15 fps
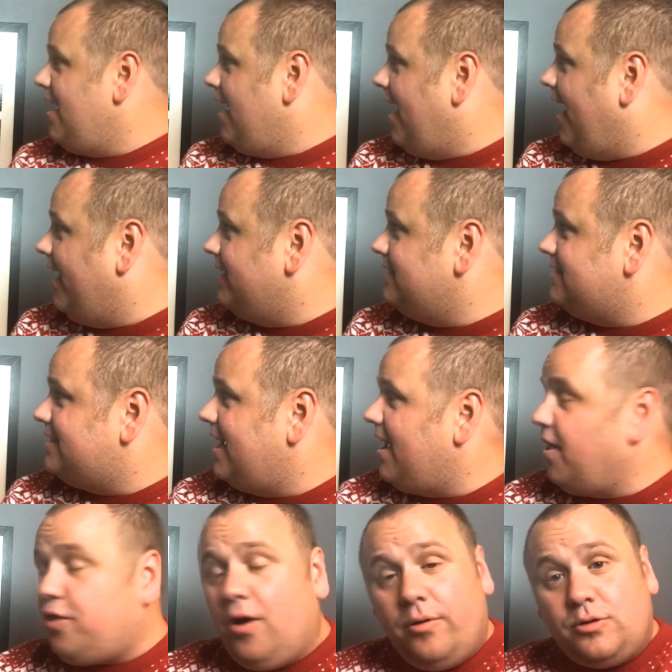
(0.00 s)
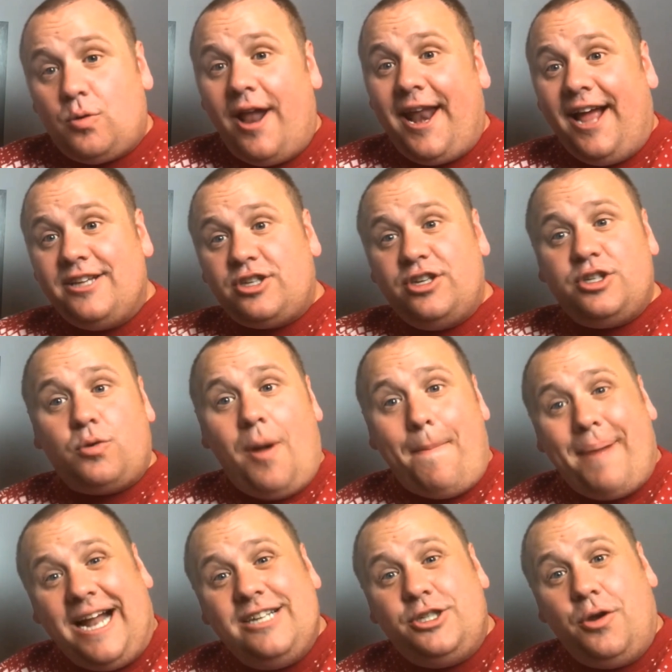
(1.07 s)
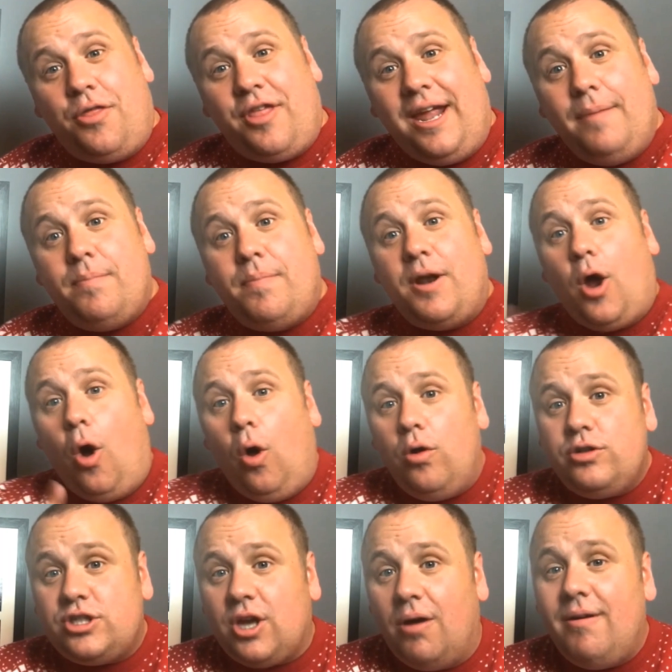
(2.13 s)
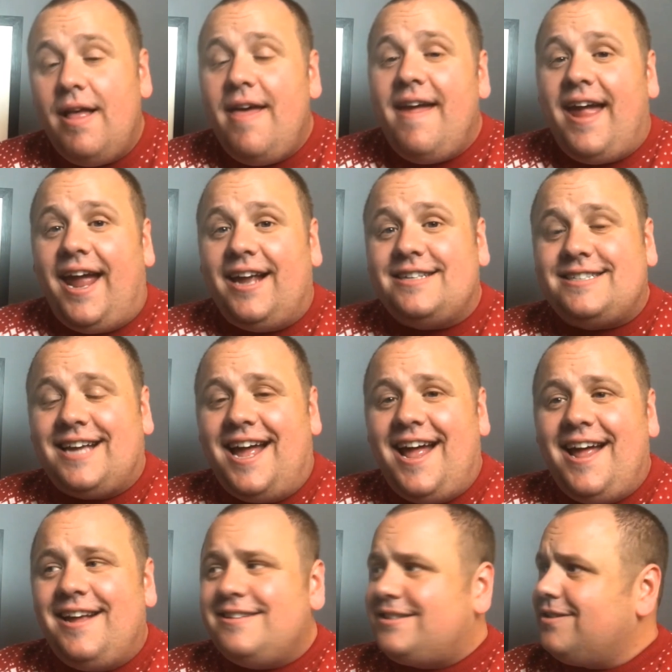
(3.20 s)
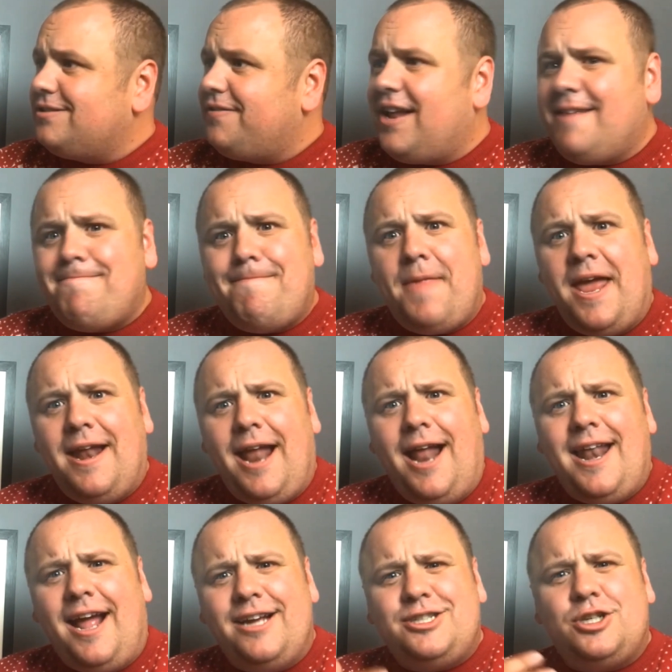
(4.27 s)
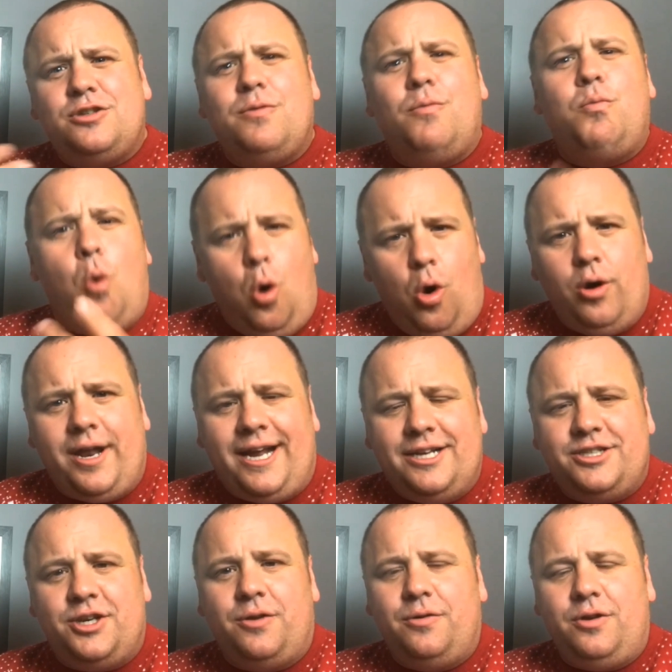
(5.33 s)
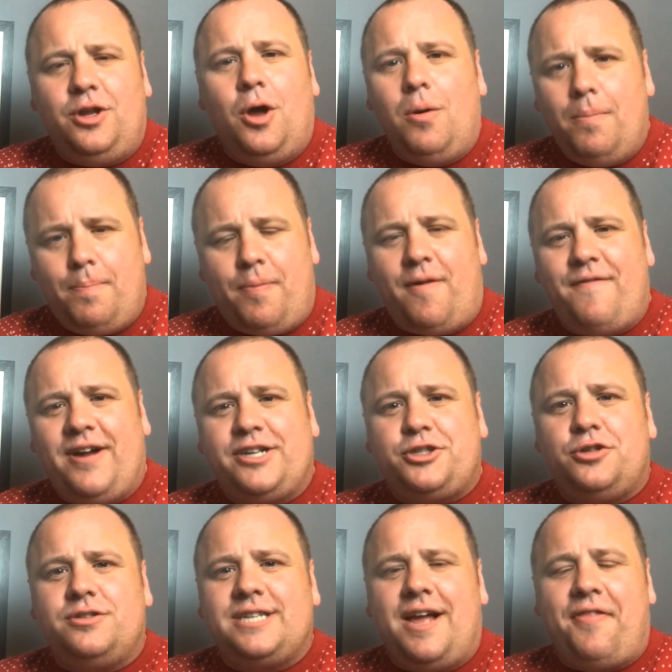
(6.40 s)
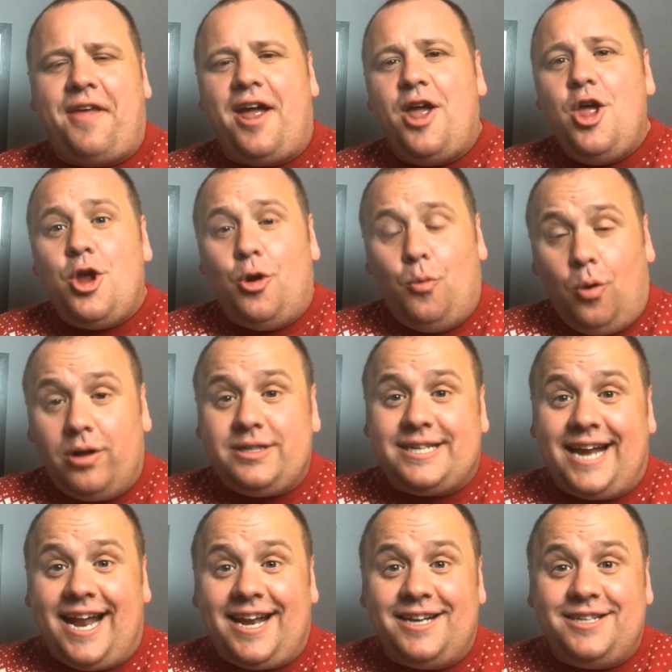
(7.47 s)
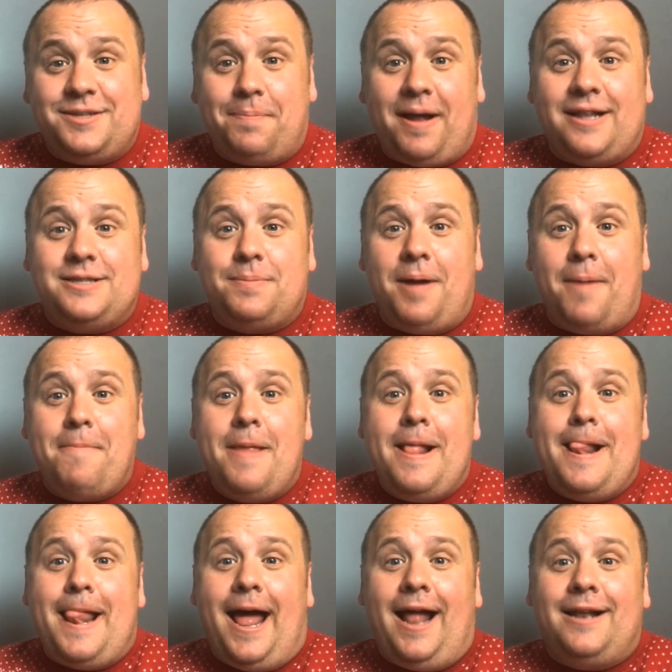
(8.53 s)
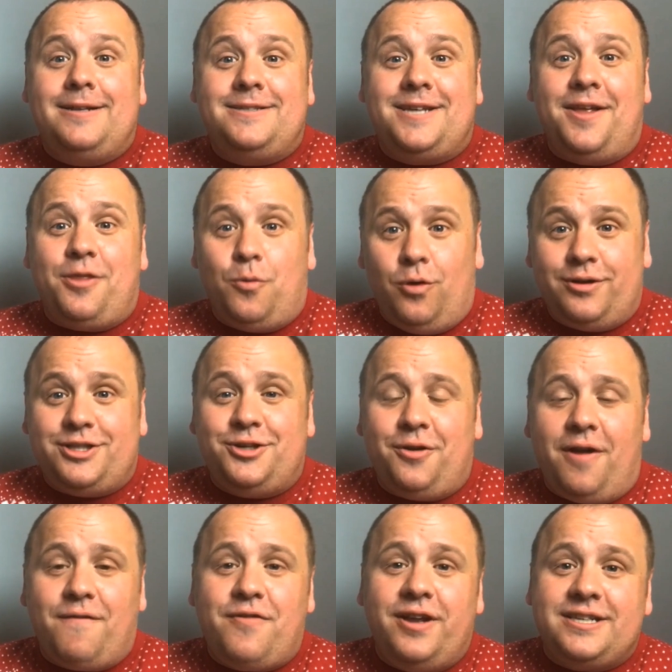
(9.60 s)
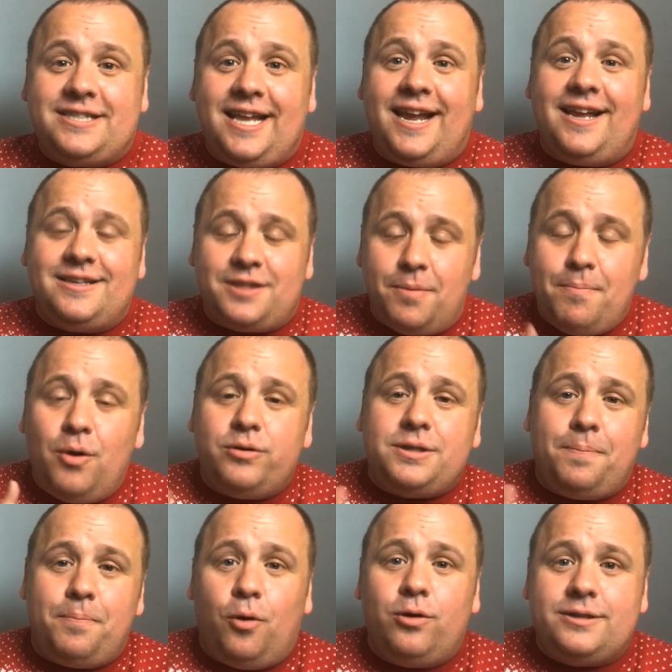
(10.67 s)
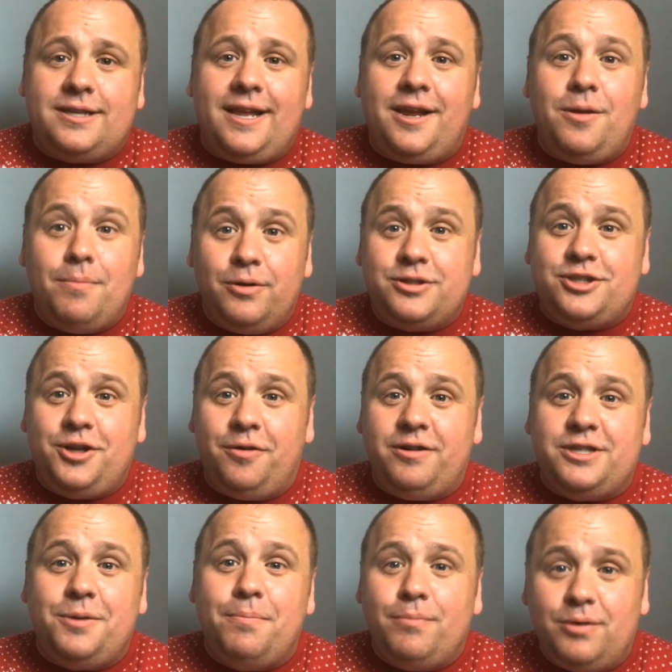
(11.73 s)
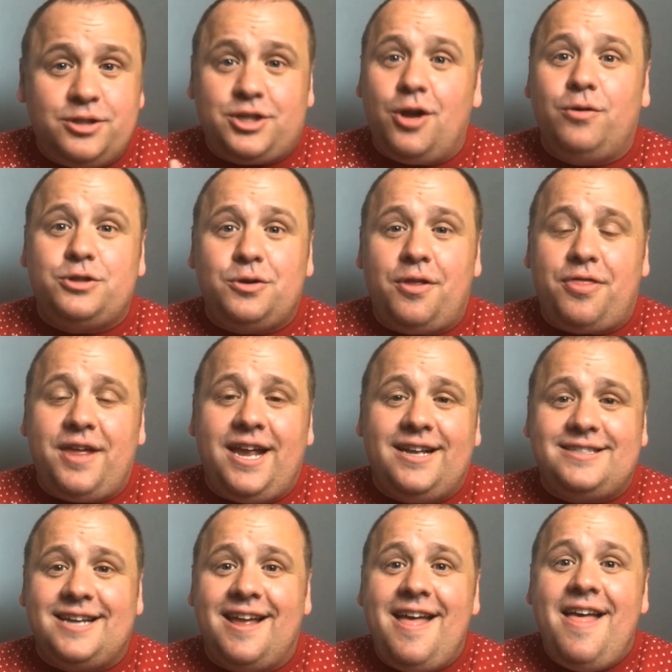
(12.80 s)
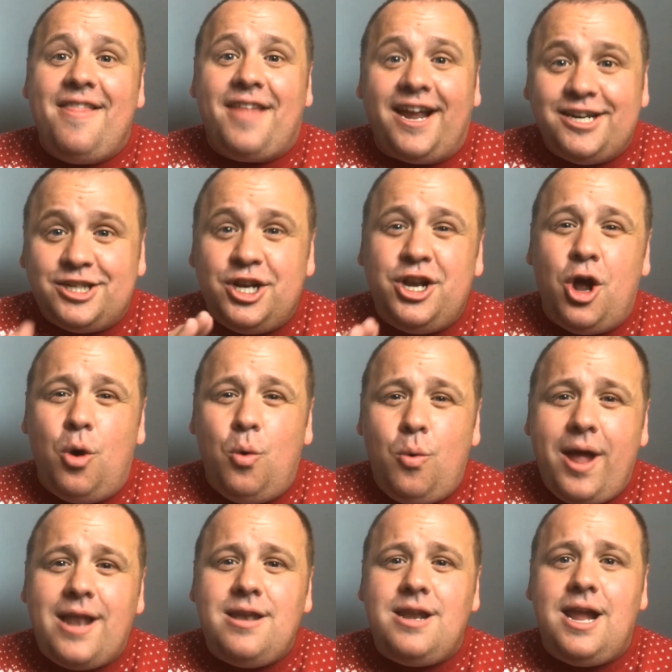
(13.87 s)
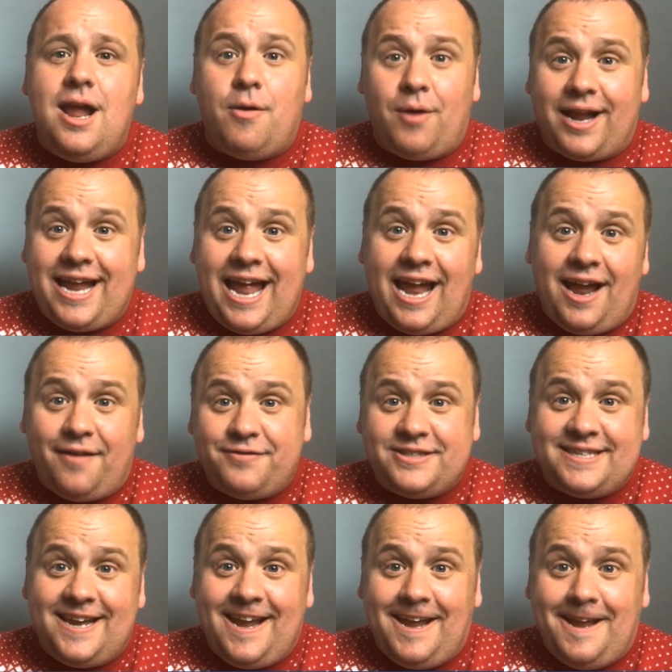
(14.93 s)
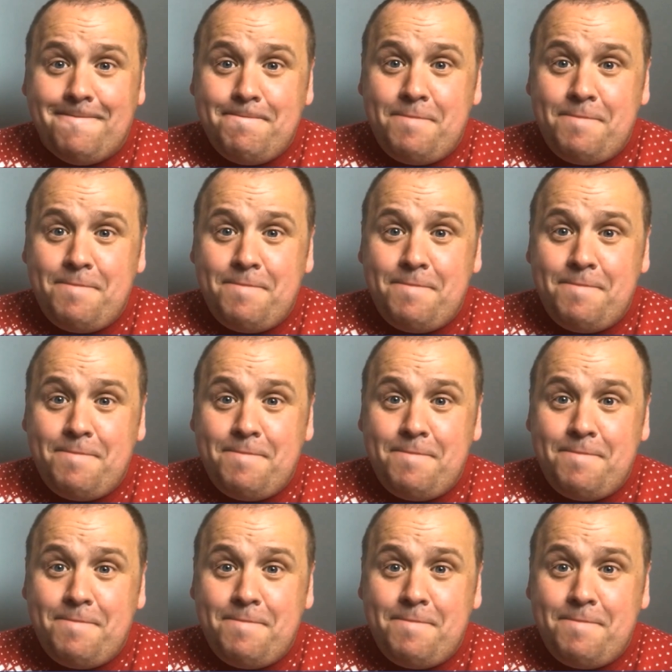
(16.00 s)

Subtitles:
And I thought it was quite nice because it's quite Panto themed, but also it's sort of a nice sort of warning to young professionals out there who want to get into pantomime and they want to do it. First thing is, the most important thing you must do is you must go to a theatre that is nowhere near a KFC.